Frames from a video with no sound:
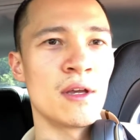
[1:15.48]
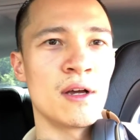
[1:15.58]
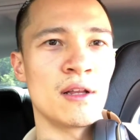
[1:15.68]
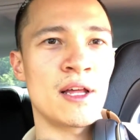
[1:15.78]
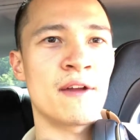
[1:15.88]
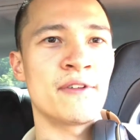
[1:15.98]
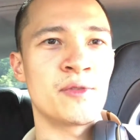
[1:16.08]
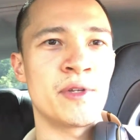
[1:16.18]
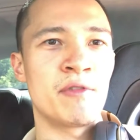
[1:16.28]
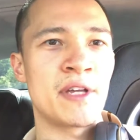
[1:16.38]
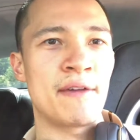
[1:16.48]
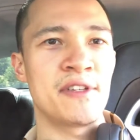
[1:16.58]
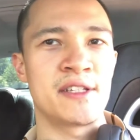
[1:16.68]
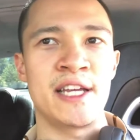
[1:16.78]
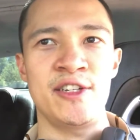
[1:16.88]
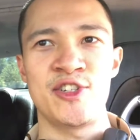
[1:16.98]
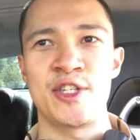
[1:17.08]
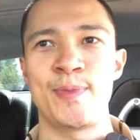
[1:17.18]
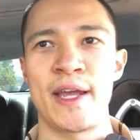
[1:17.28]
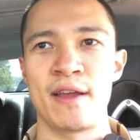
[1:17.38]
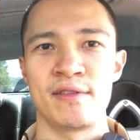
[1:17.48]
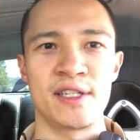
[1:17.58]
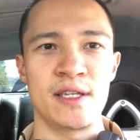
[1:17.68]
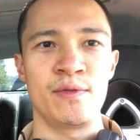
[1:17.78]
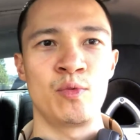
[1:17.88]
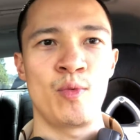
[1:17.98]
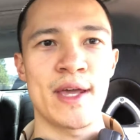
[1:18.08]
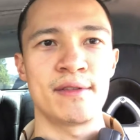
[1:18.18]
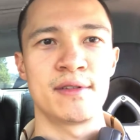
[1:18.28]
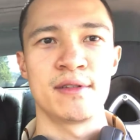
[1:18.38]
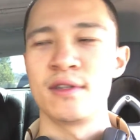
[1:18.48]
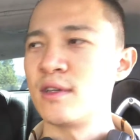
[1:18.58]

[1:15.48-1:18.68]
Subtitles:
a lot of us, we don't have the attention span to even wait.